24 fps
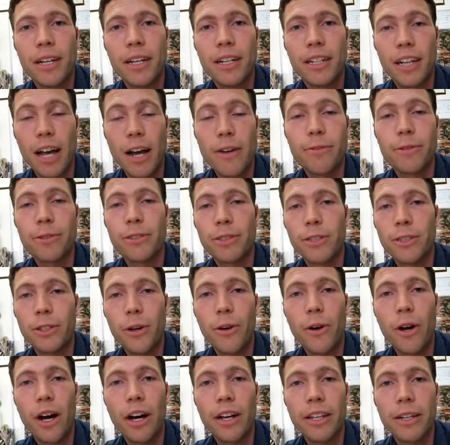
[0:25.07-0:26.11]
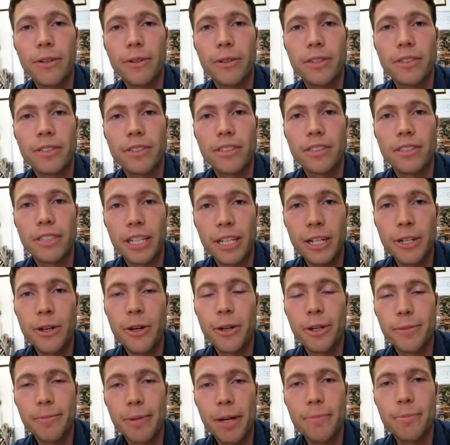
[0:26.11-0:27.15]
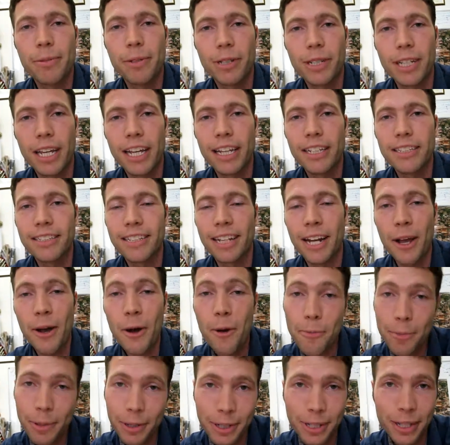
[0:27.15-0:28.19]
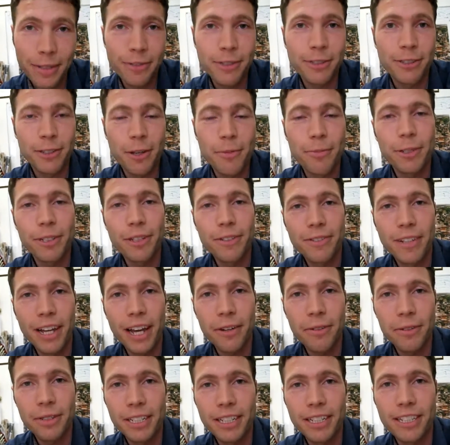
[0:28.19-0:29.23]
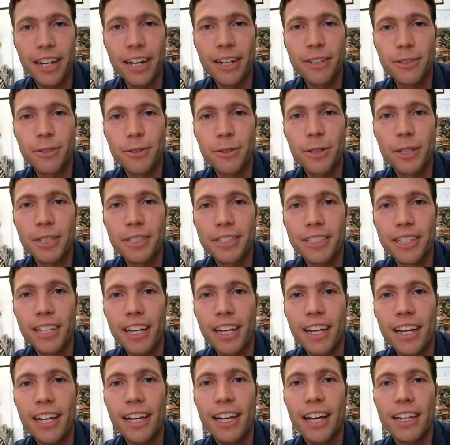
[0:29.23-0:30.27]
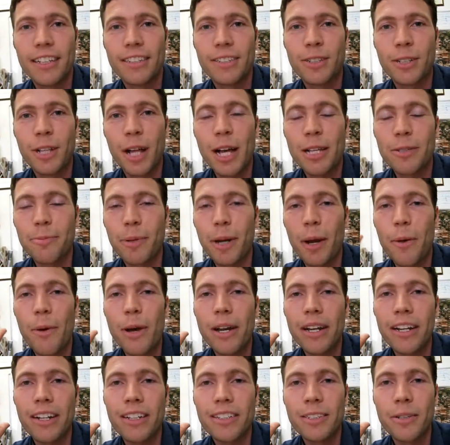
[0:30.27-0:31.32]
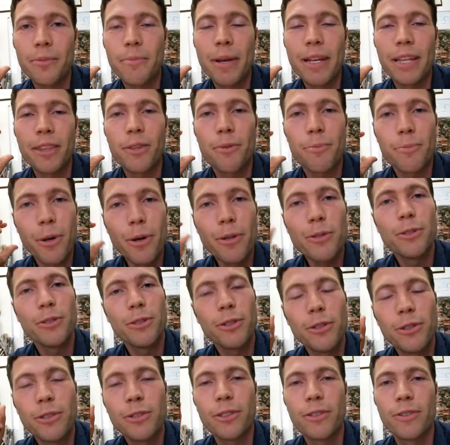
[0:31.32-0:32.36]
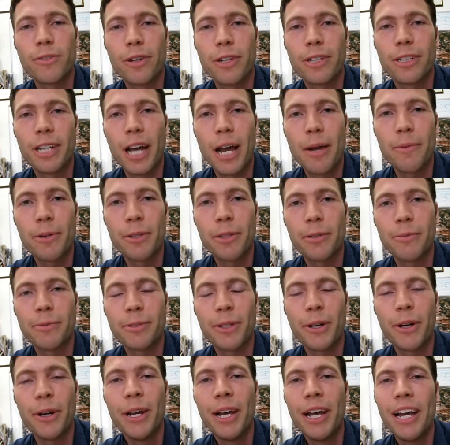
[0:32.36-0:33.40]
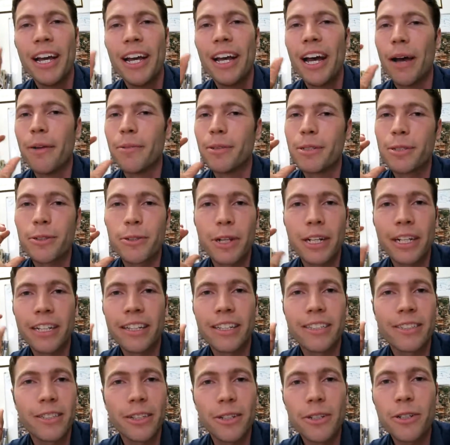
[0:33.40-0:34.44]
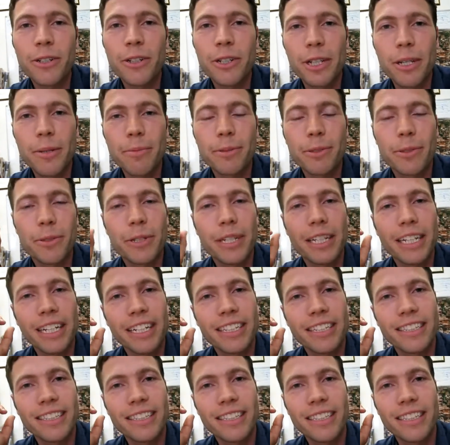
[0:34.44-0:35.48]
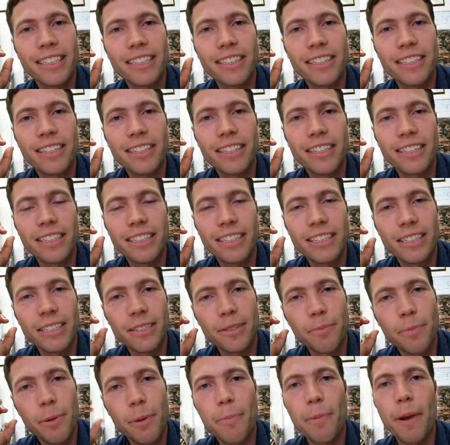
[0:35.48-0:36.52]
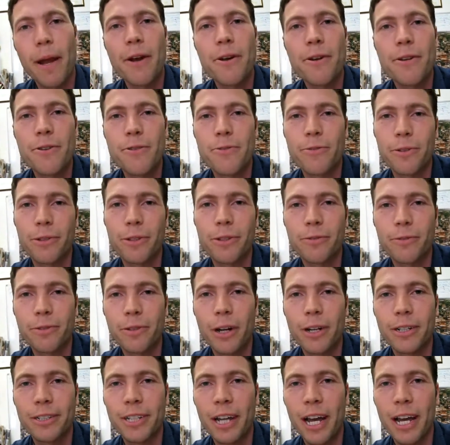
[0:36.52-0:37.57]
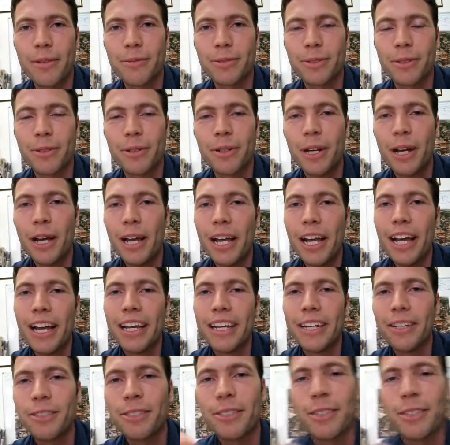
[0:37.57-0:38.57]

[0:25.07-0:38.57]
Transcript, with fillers: conference in Doha that was keynoted by Bill Gates, and I hope he'll give a summary of that when he talks to us as a class, but I wanted us to make the most use of our time with him. So I'm just creating this little clip so he can just just prepare you for for our time. So here's